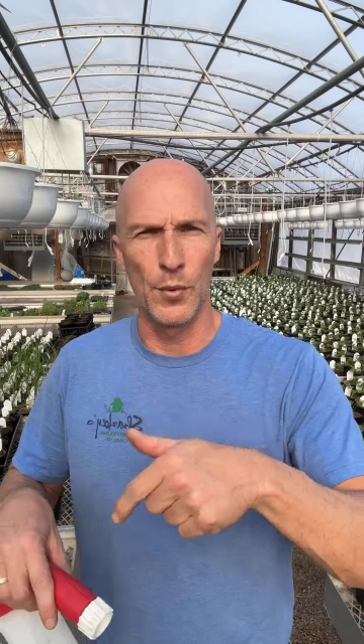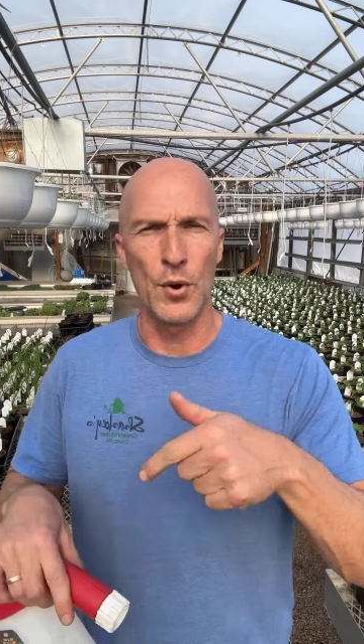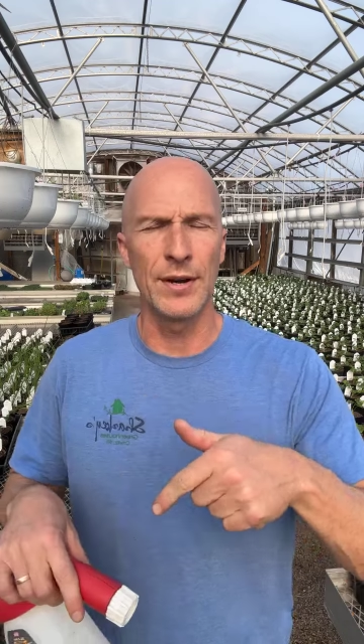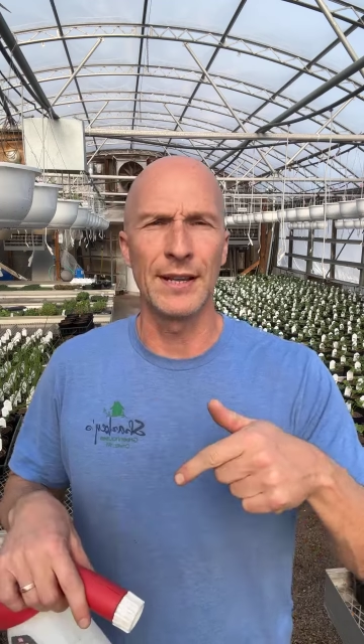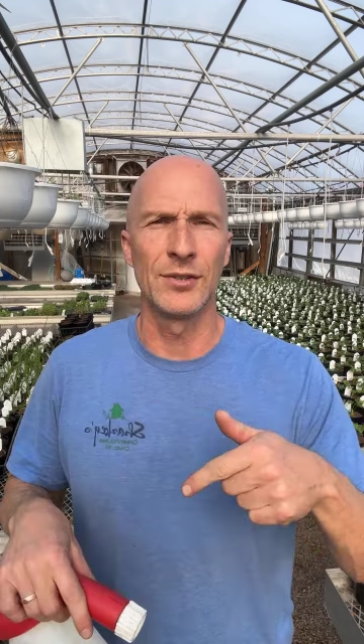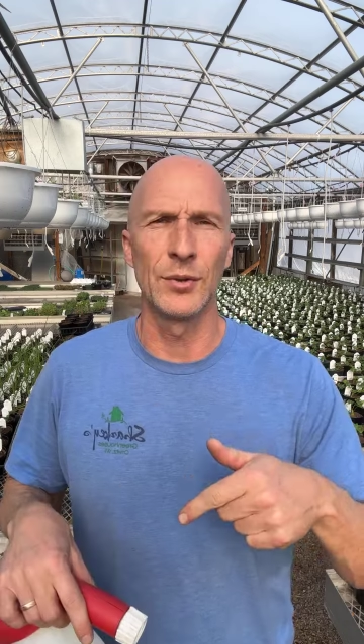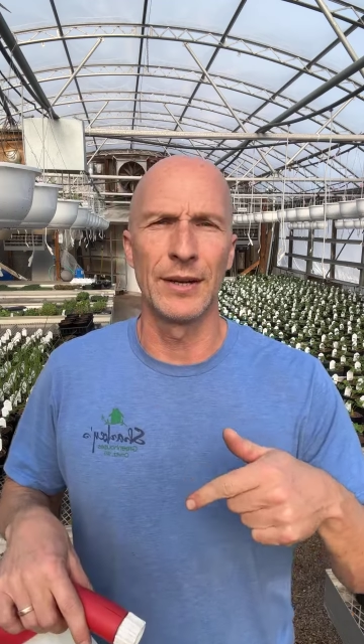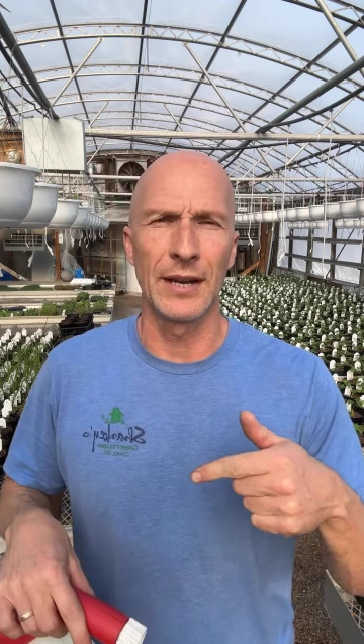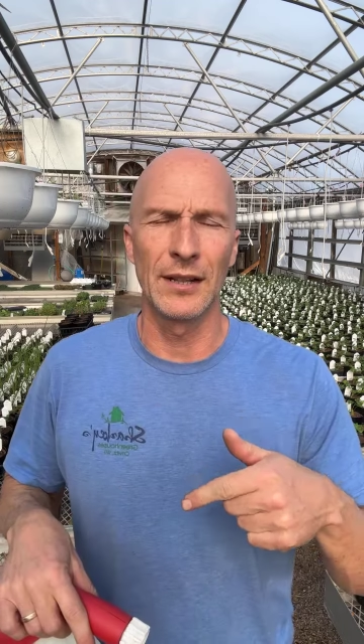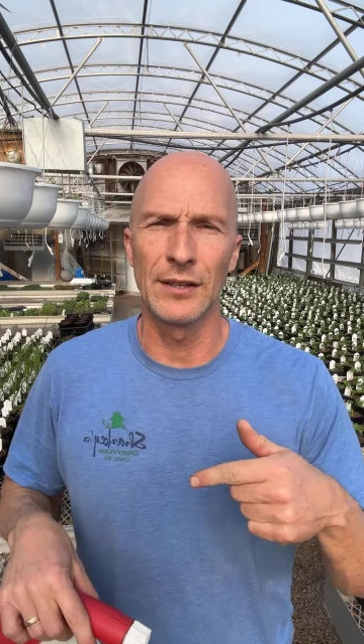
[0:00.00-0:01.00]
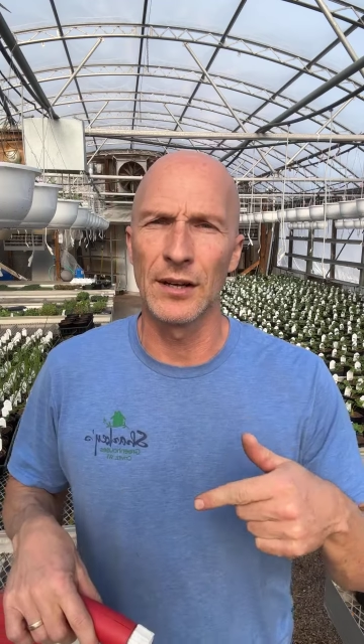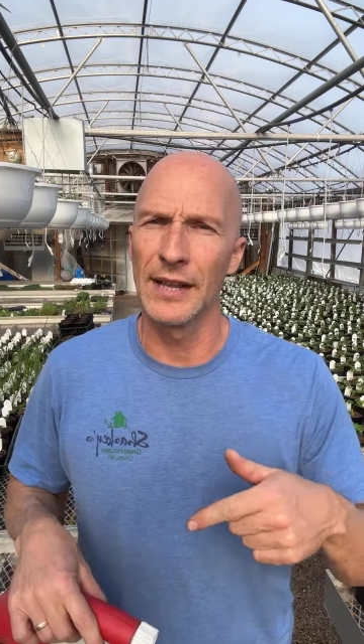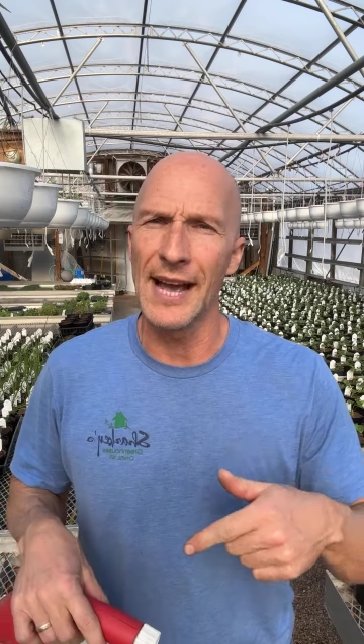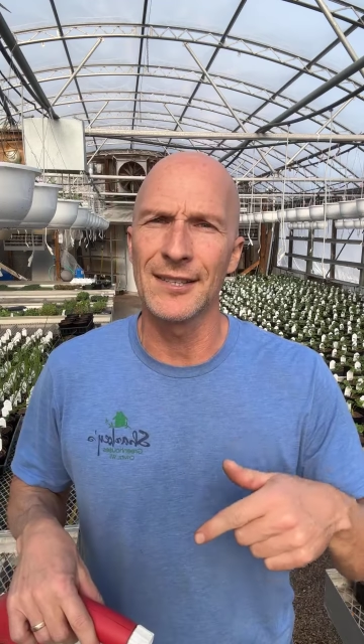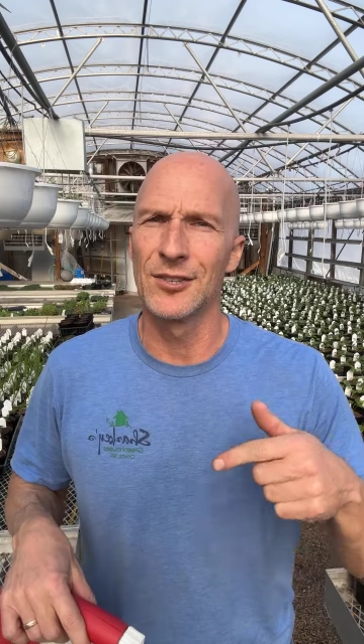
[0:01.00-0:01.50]
pour it into a clear
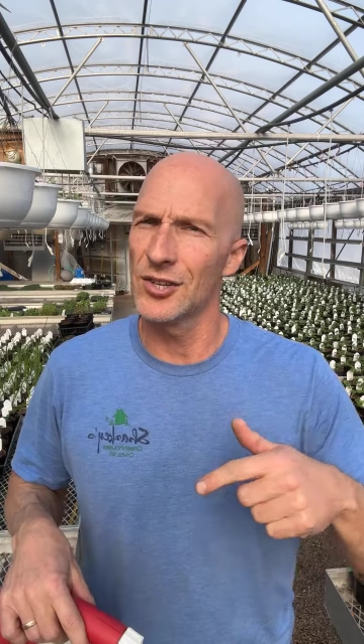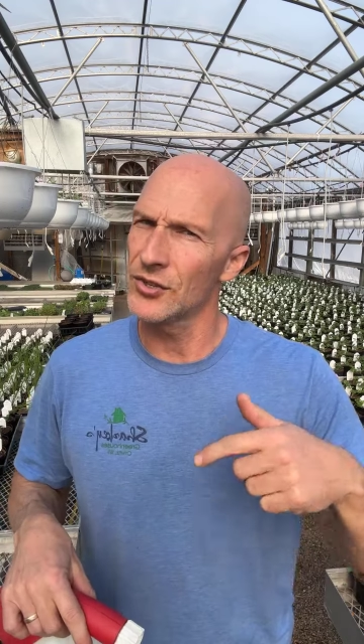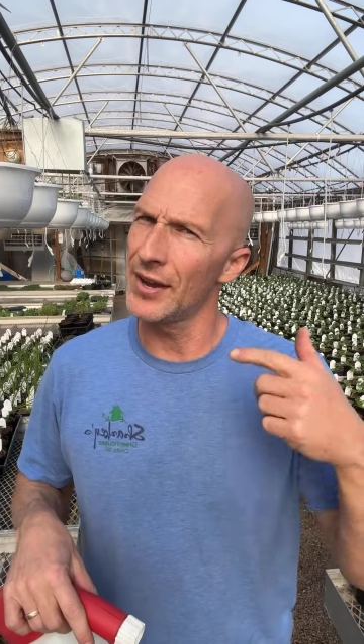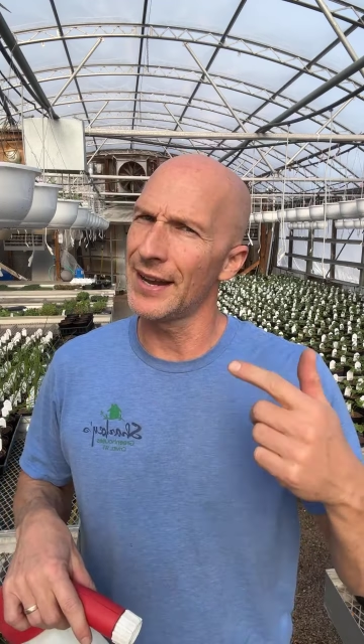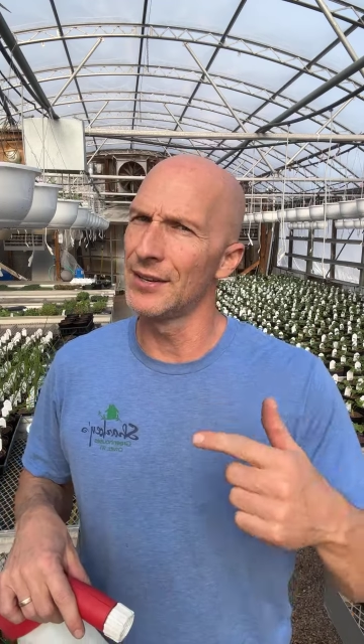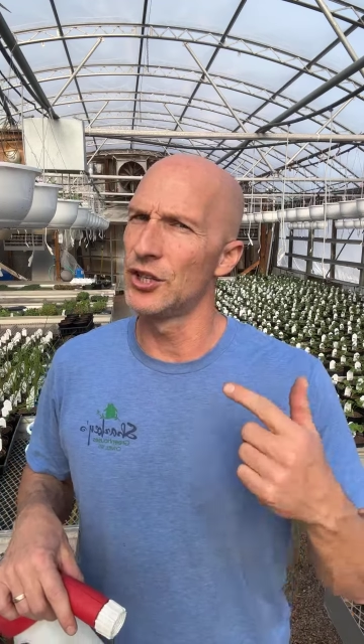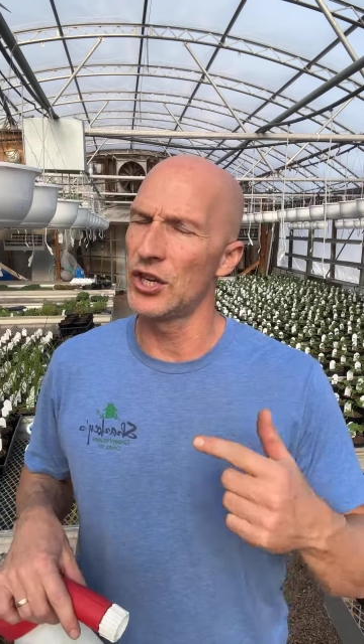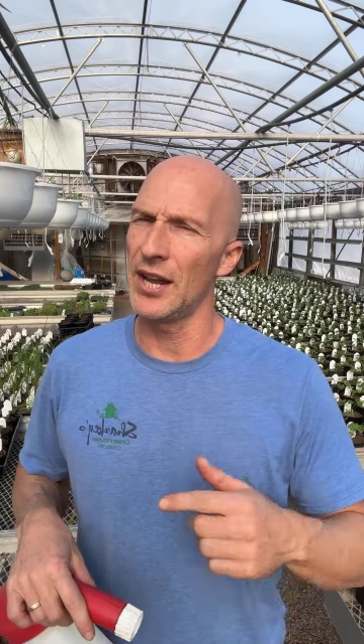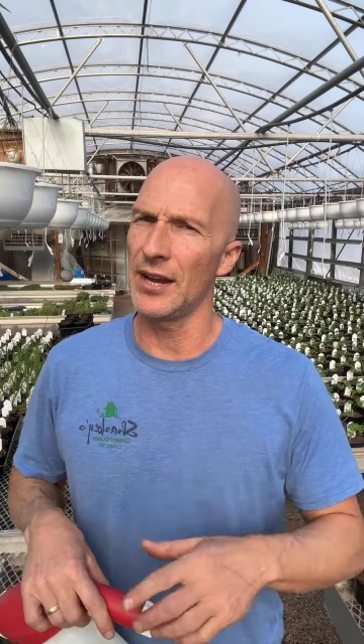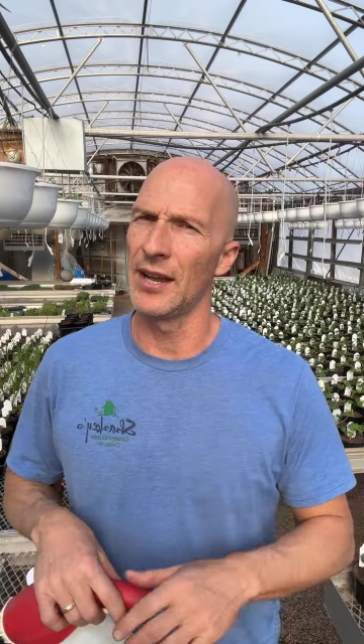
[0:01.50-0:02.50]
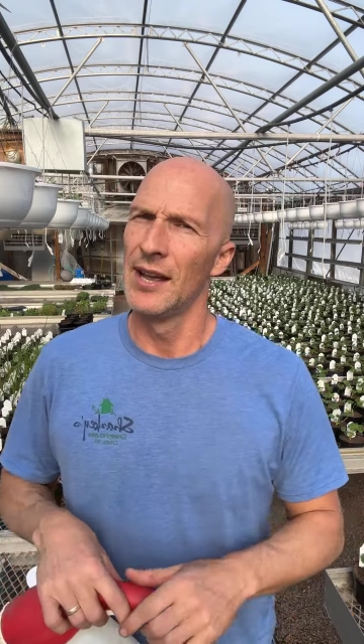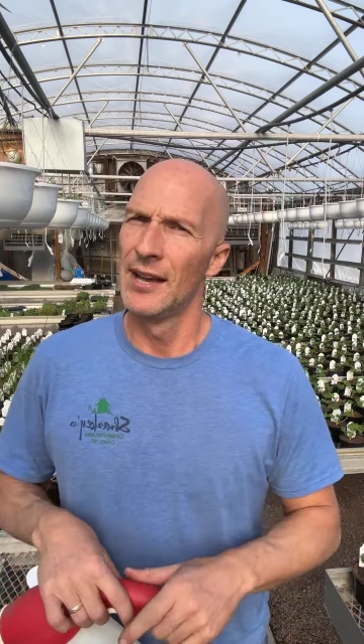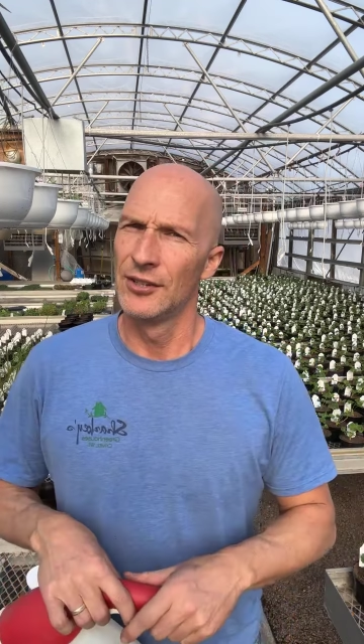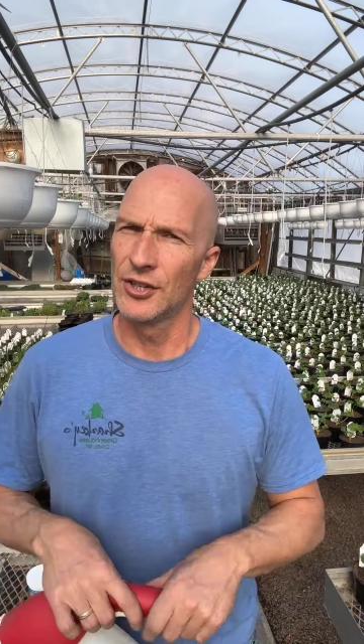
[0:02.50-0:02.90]
glass just so I can check,